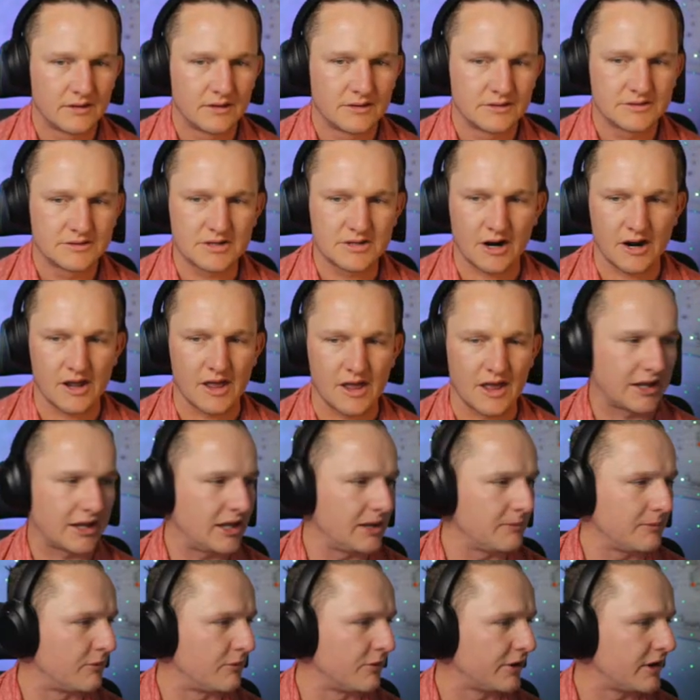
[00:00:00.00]
sorry, I
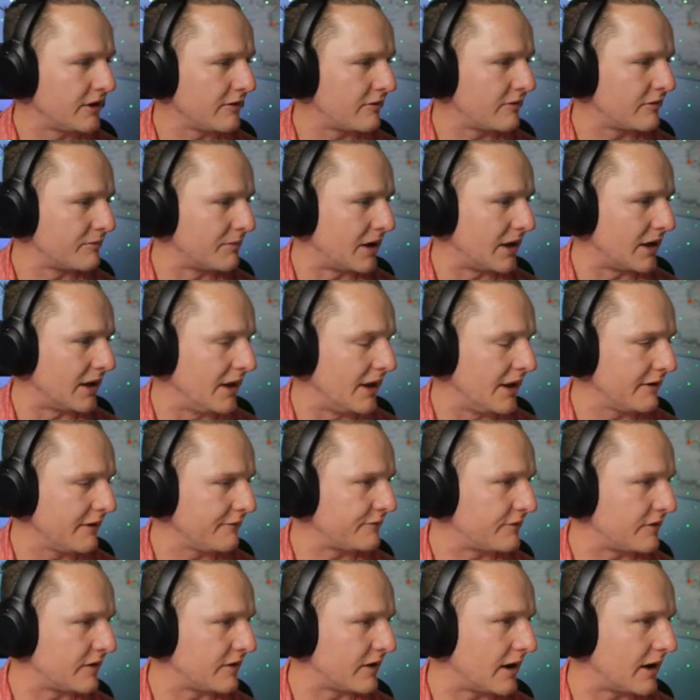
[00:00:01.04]
keep looking to my left
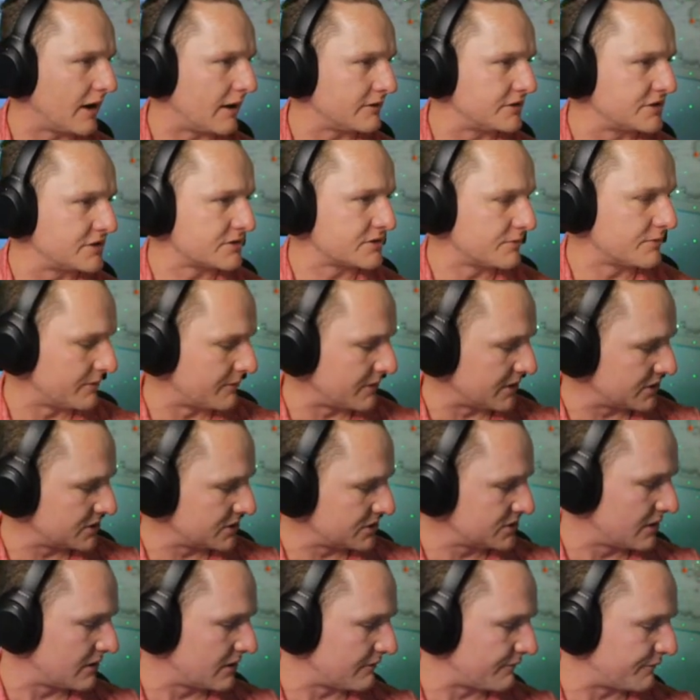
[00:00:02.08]
here. I just want to make
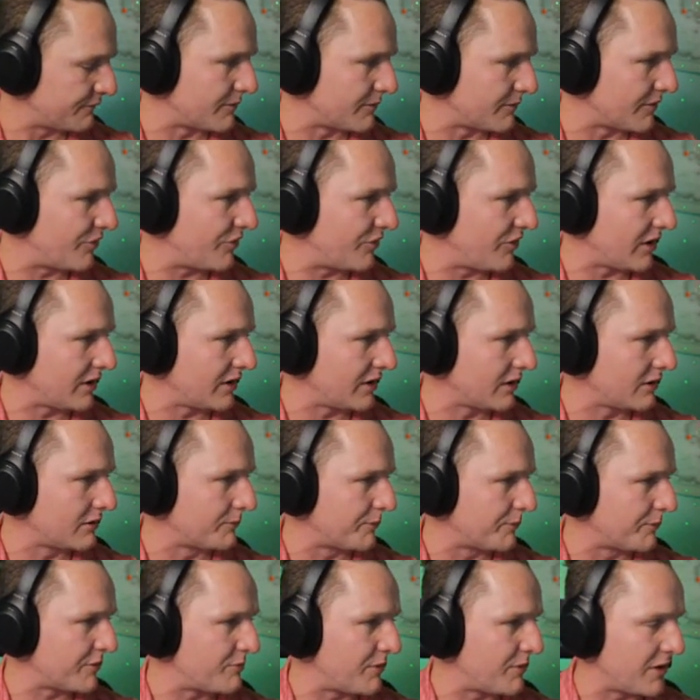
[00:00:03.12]
sure that from a technical
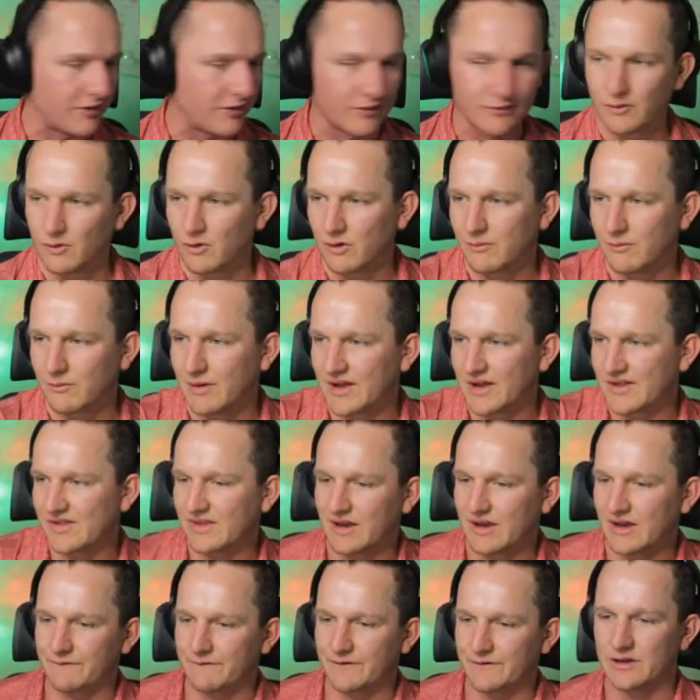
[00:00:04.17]
perspective, all of my
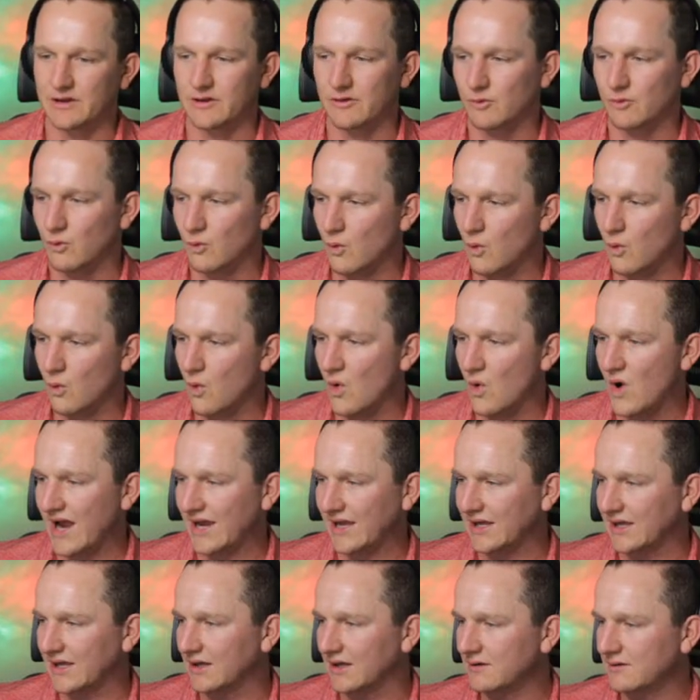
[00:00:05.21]
stuff is
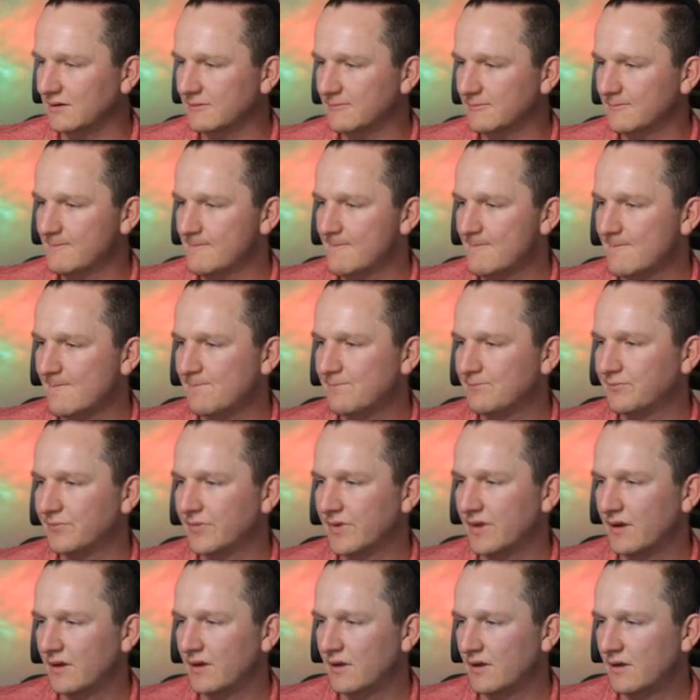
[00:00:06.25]
working.
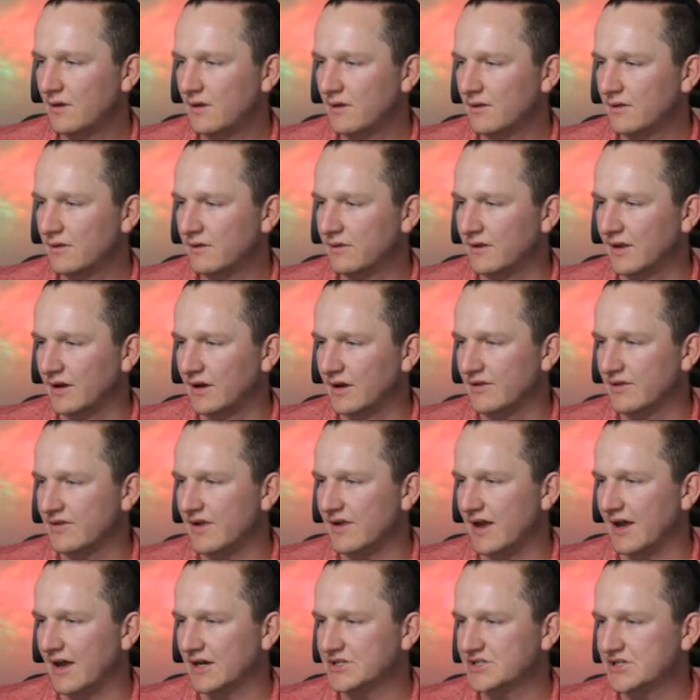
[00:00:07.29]
That it's
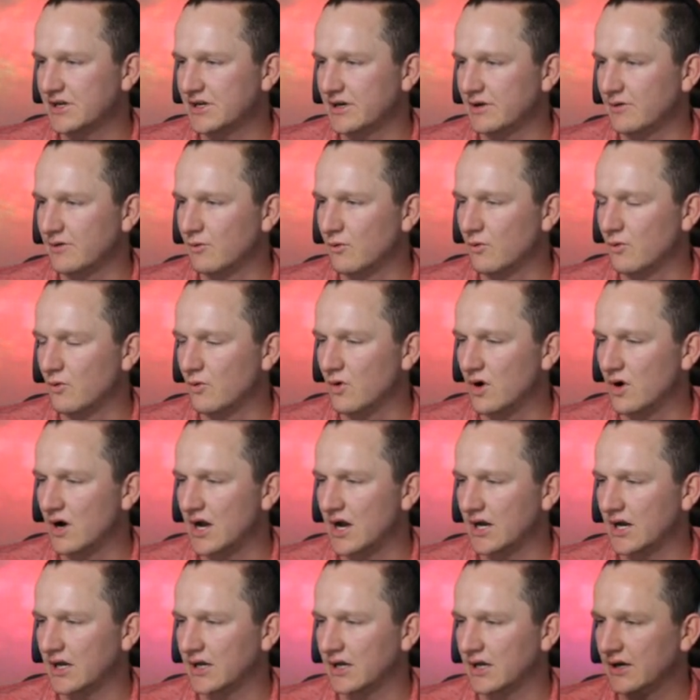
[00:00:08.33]
actually
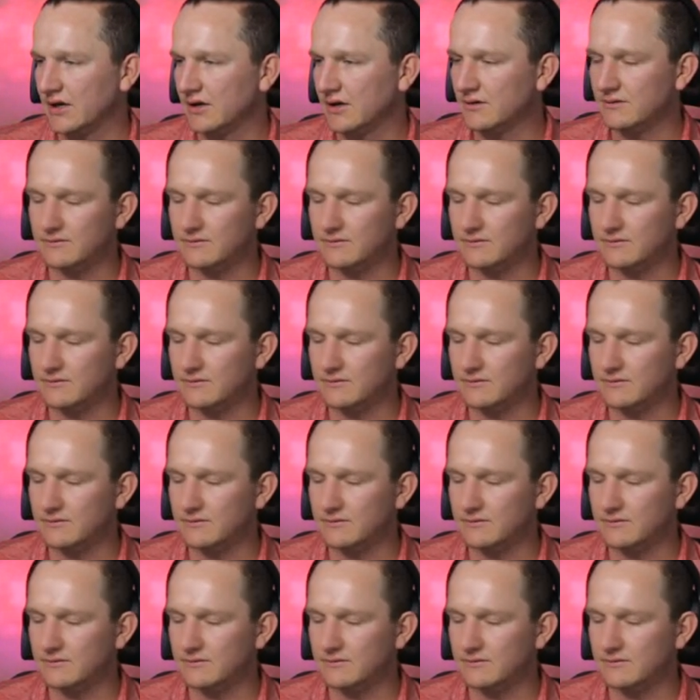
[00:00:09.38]
working.